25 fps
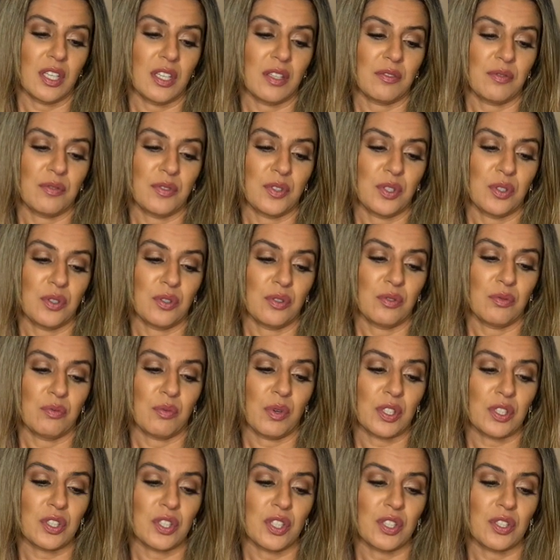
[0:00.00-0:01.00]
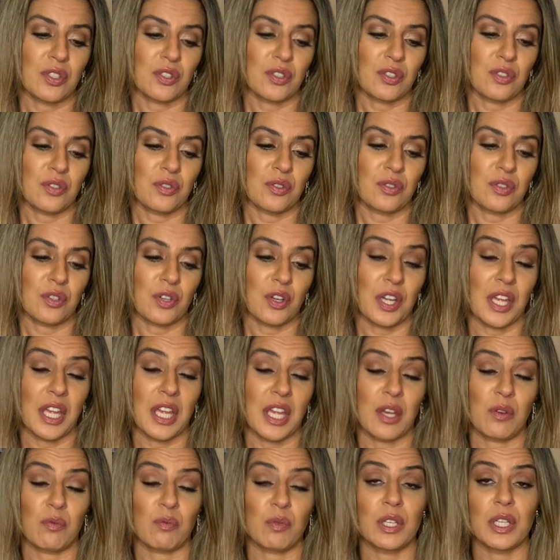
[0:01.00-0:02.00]
If you're wanting to do your
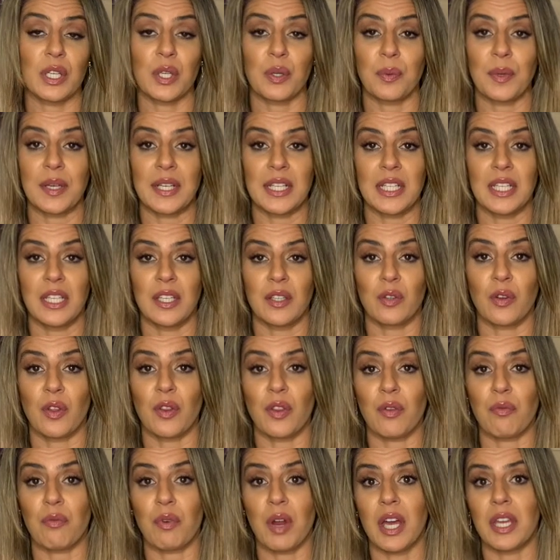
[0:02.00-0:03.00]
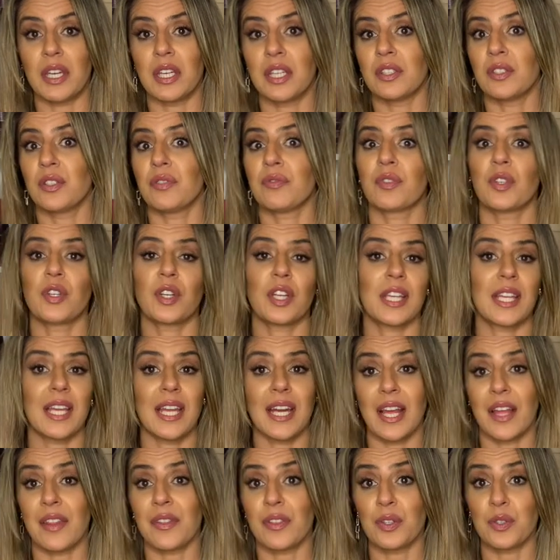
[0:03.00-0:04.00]
hair really quickly and on the run and you've got to get
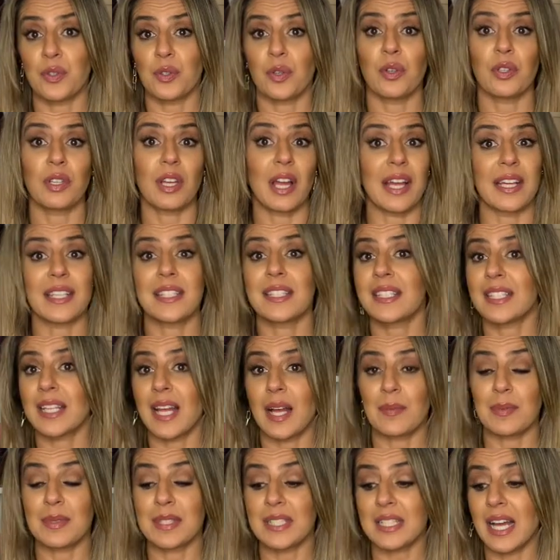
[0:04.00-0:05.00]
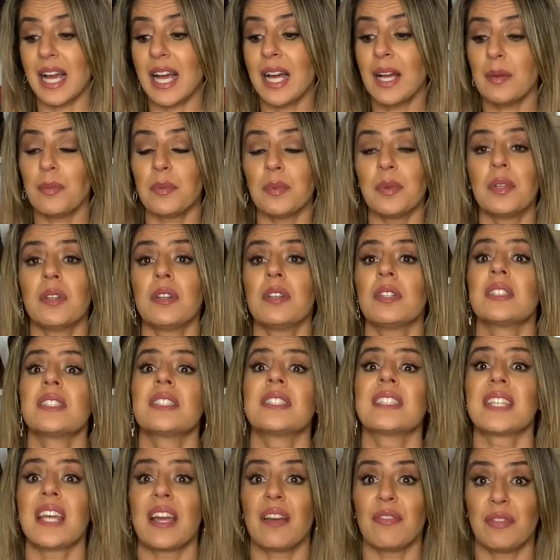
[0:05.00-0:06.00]
out the door like snap, snap,
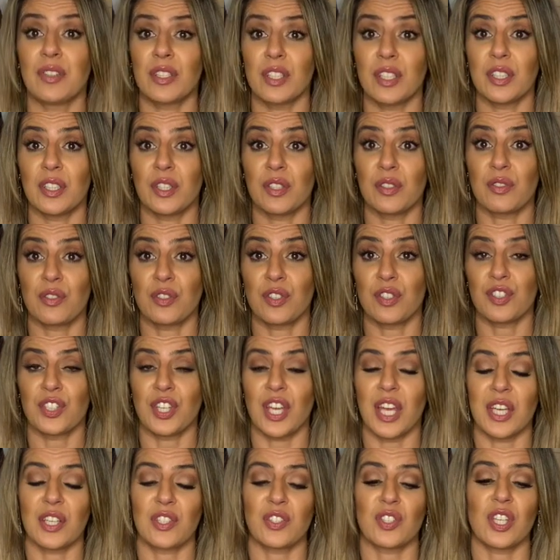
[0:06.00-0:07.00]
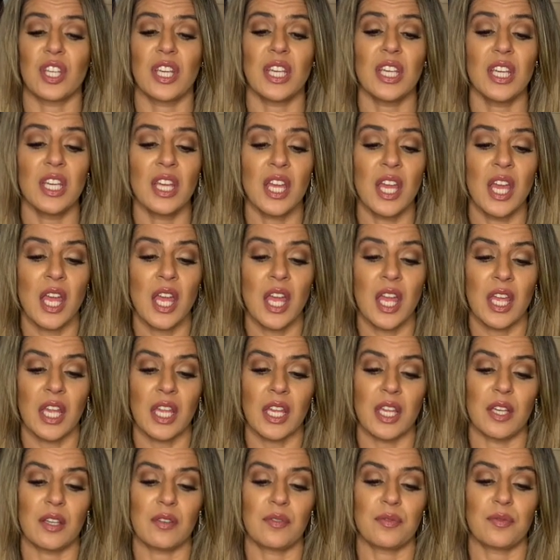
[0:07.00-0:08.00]
definitely use your GHD.
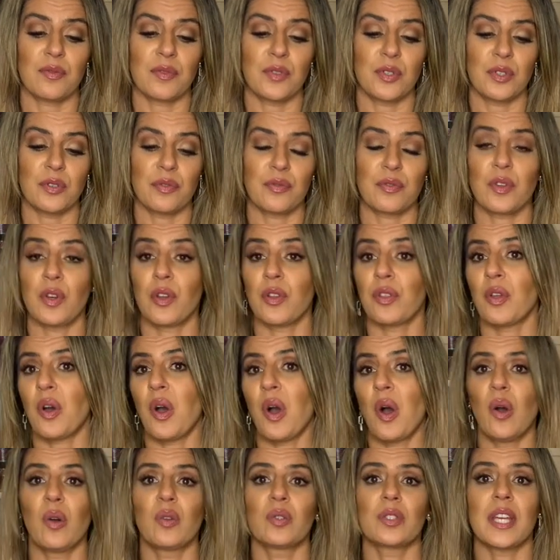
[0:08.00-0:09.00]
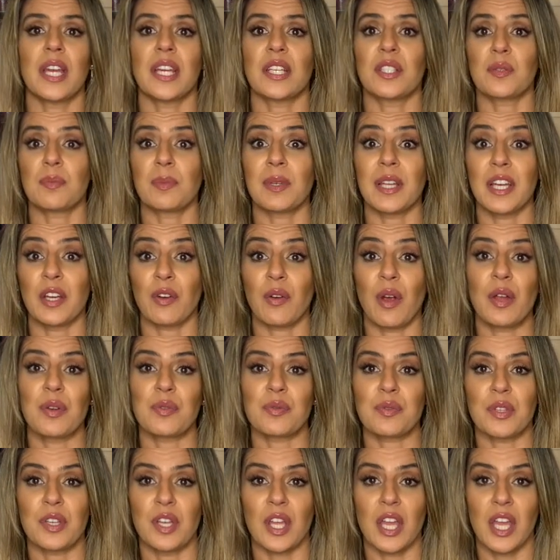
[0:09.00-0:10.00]
If you've got the whole day to play around
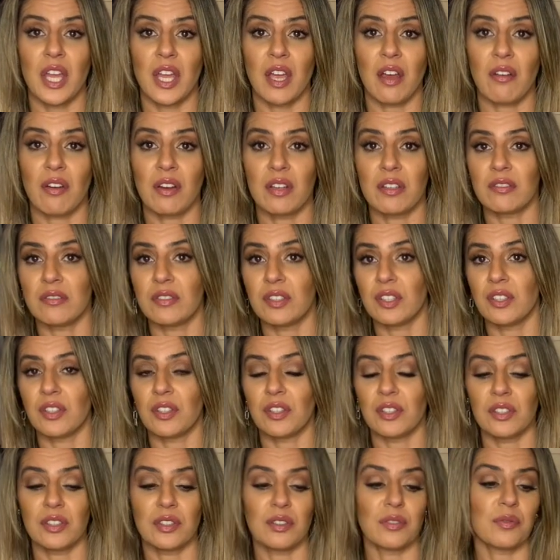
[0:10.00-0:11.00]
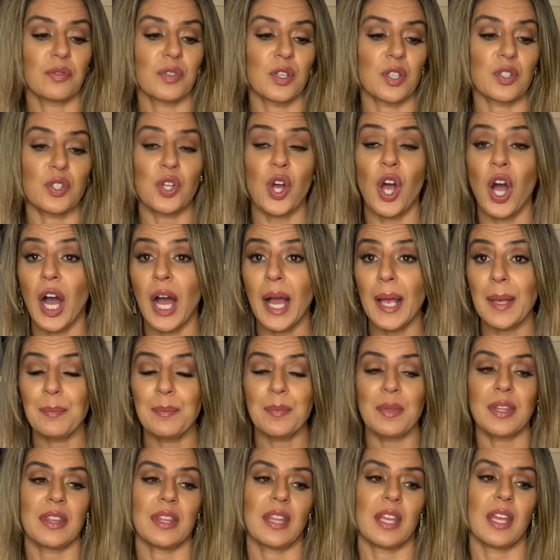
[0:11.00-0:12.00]
with your hair and you know you've got
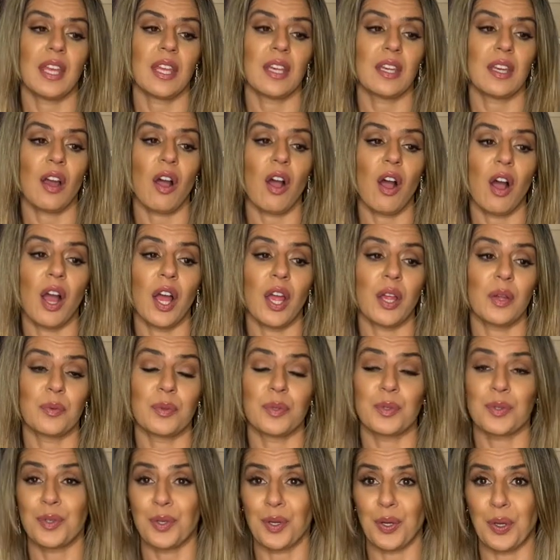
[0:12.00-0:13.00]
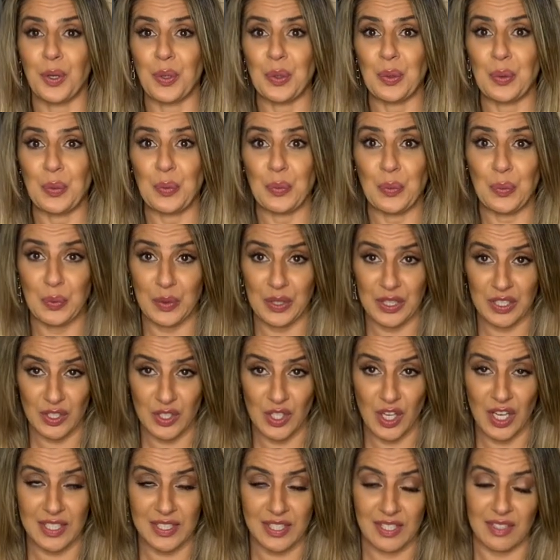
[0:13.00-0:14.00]
time, then I would go with the
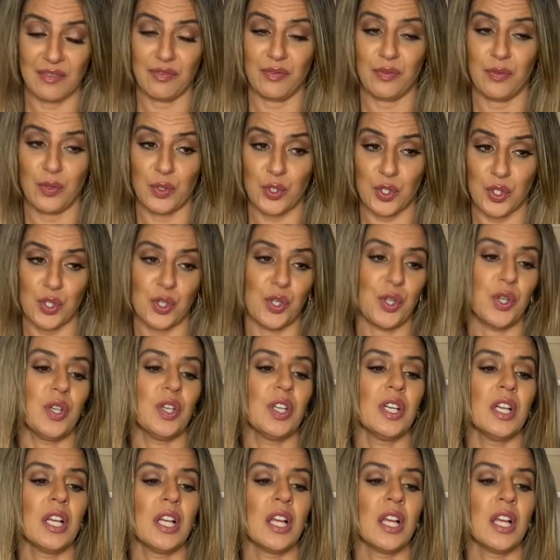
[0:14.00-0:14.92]
Dyson for sure.